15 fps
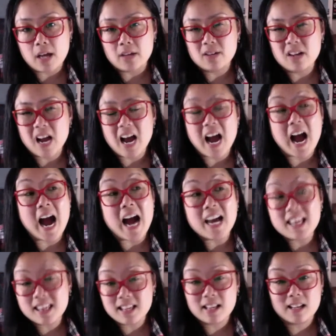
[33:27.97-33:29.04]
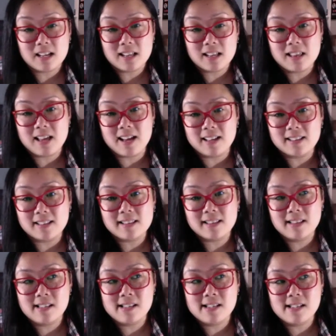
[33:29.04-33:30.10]
And I think that
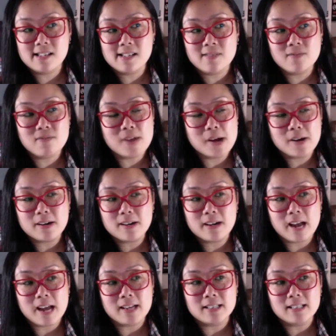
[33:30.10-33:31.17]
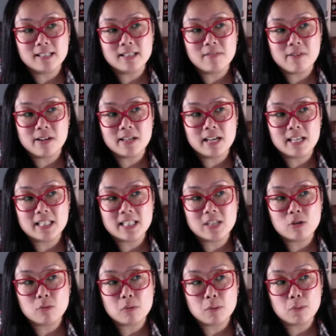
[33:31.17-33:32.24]
the very ending, the very last scene,
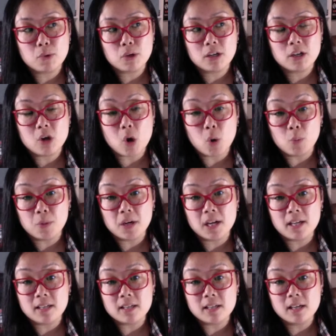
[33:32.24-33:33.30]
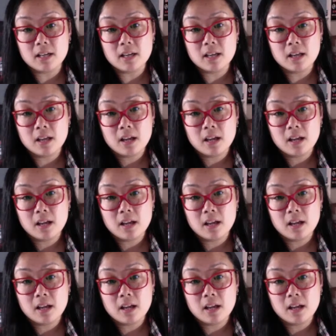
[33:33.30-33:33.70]
will be pretty open ended.